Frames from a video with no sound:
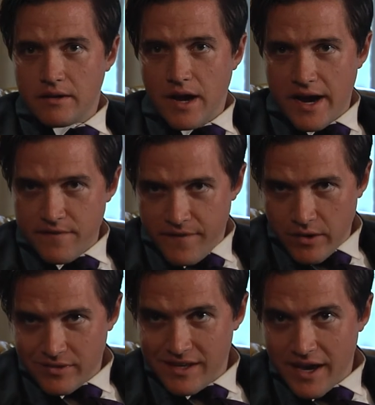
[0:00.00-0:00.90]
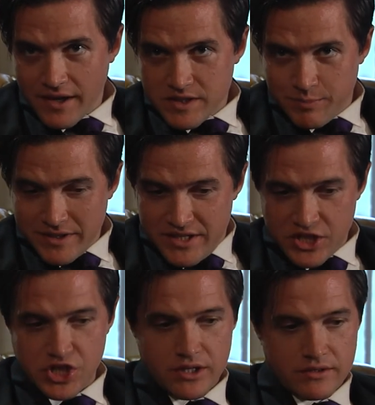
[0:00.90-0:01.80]
I found the
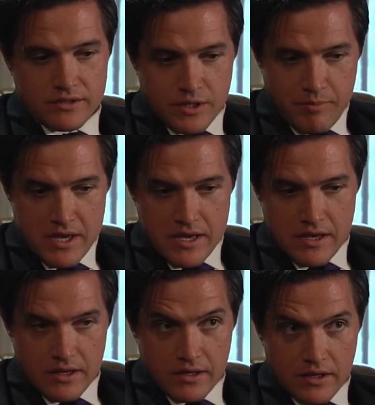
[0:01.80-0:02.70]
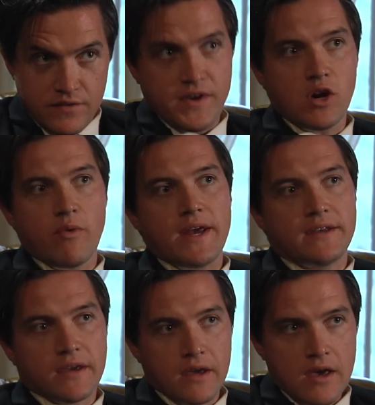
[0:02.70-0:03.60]
expedition to be
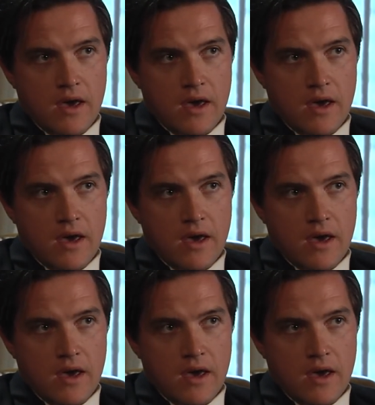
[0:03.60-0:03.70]
invigorating.